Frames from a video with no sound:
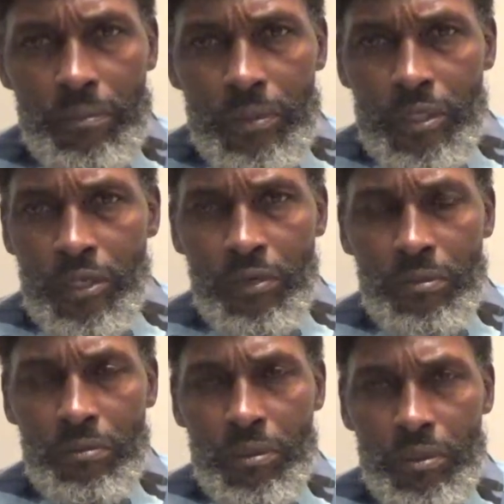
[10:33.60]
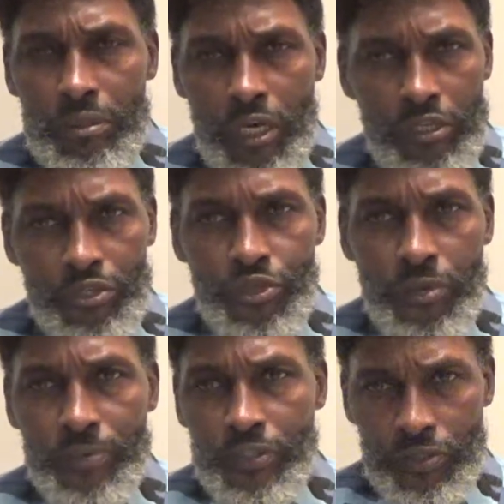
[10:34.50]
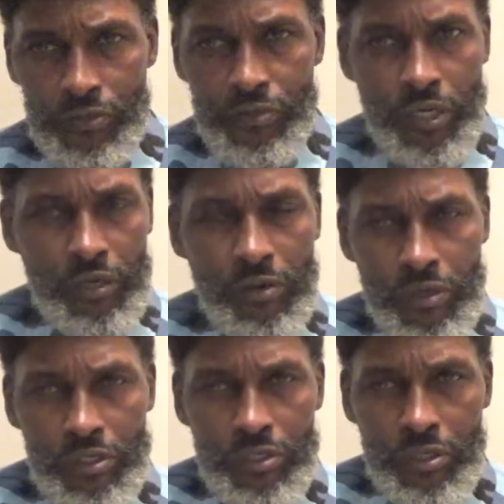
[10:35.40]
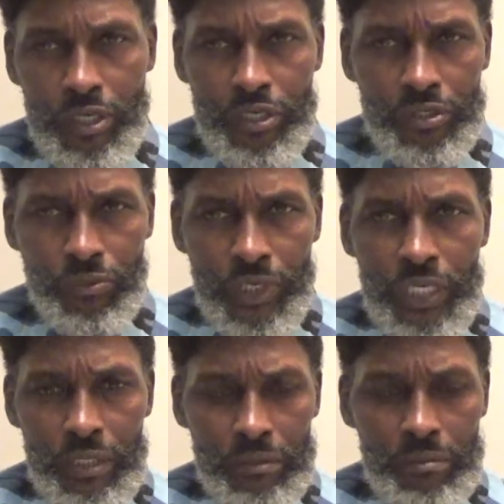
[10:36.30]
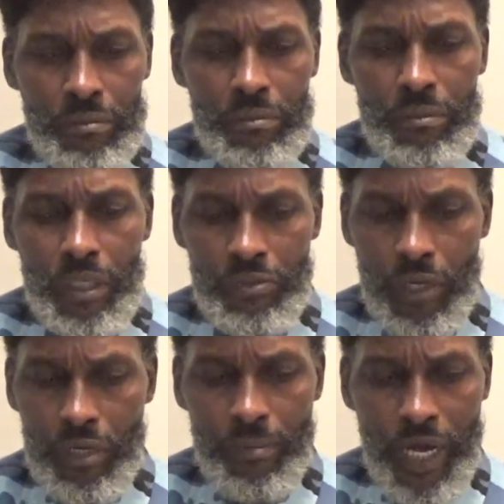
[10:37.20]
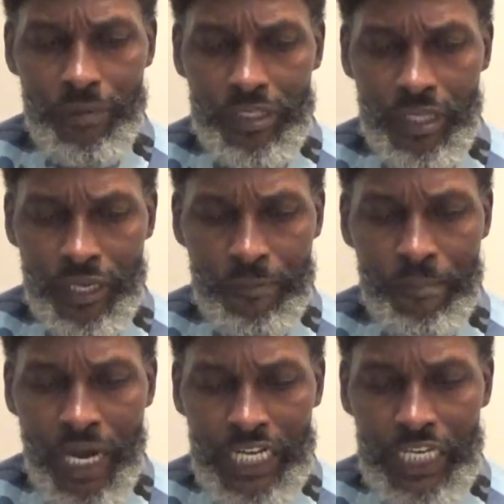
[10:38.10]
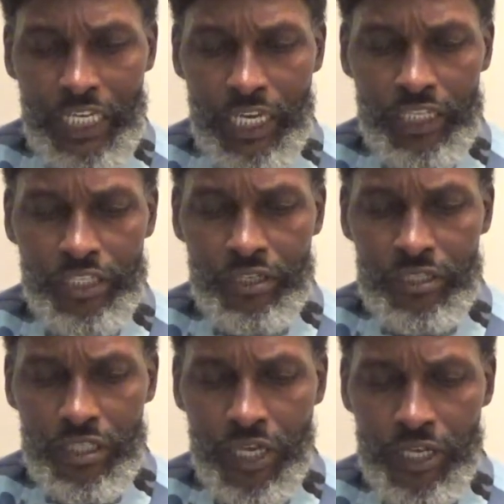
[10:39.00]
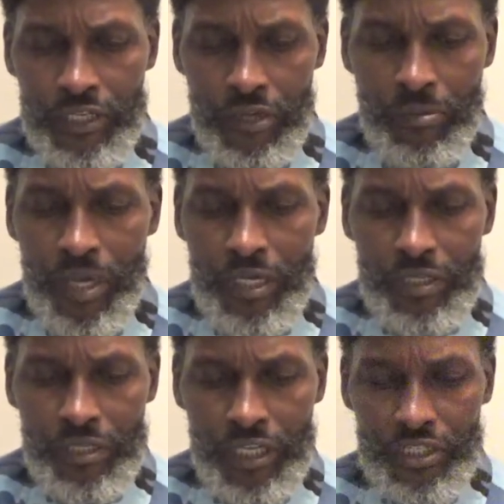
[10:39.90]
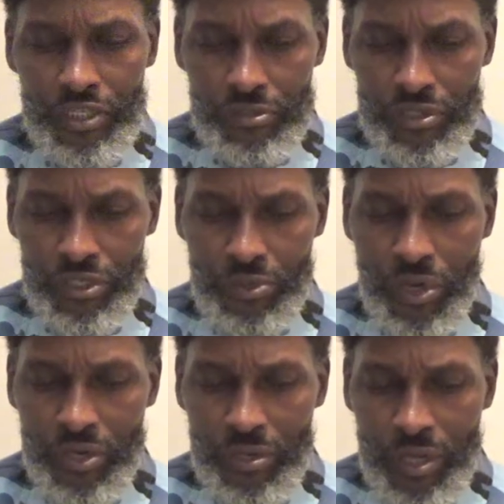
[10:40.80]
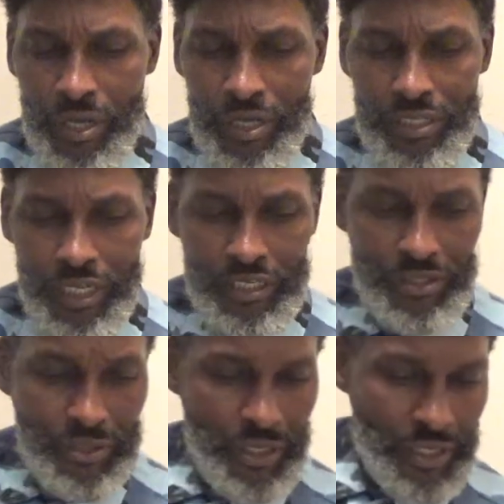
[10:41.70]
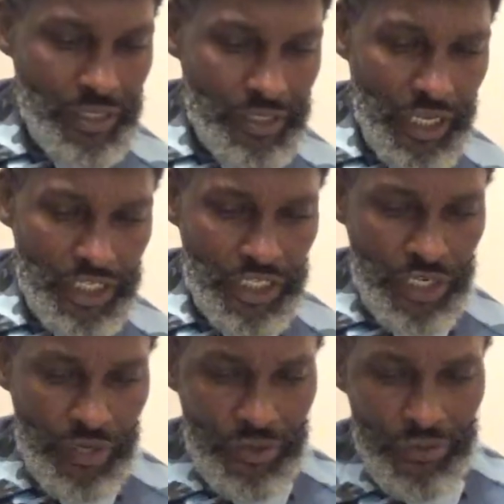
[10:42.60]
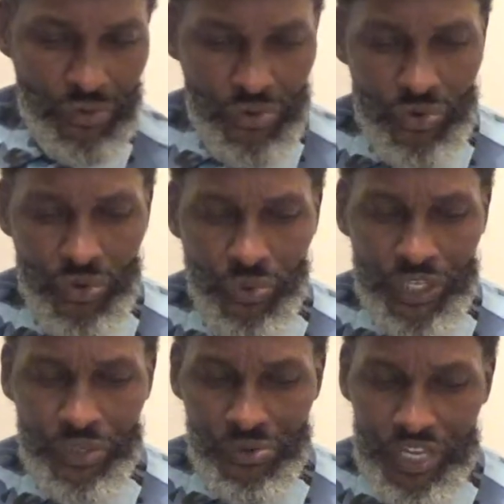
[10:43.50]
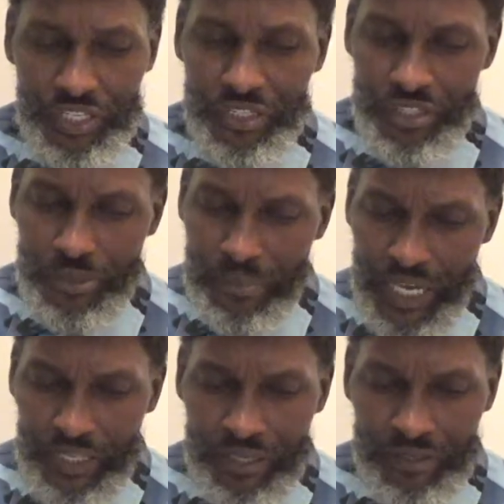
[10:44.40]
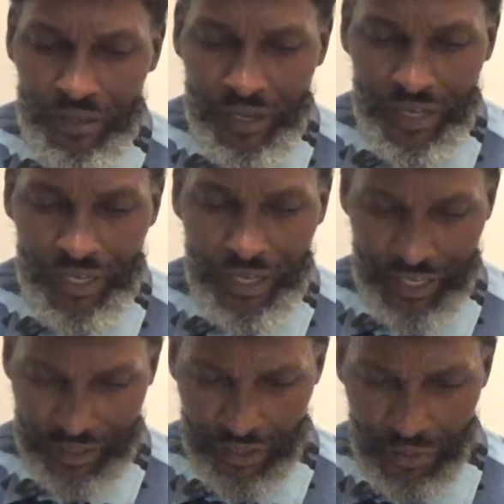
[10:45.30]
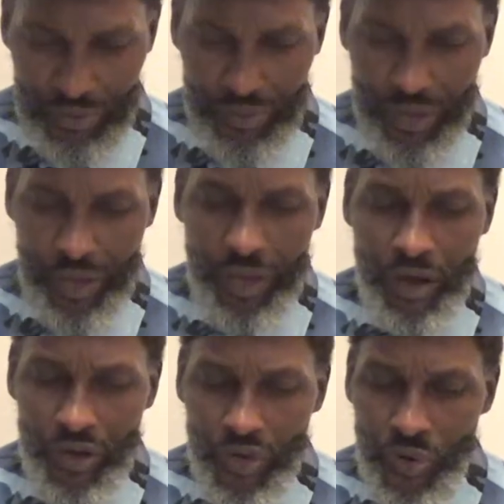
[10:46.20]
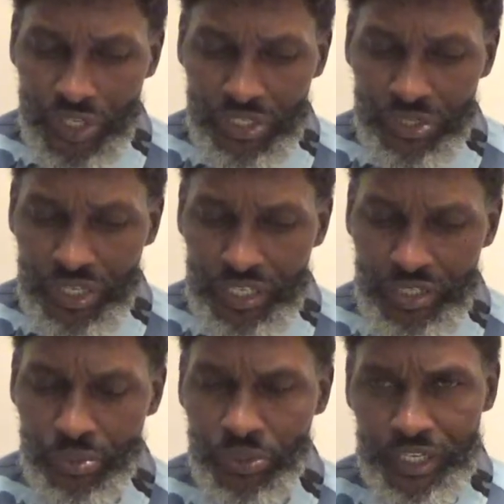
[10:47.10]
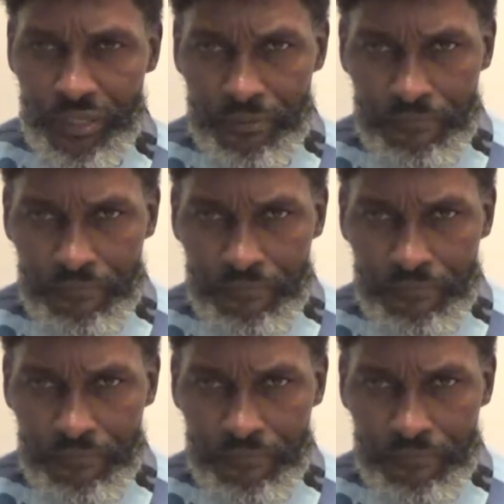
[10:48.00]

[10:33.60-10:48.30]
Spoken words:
You know, Donald Trump is doing according to his will. That's why the Bible says, "Mighty king shall stand up, that shall that shall rule with great dominion, and do according to his will."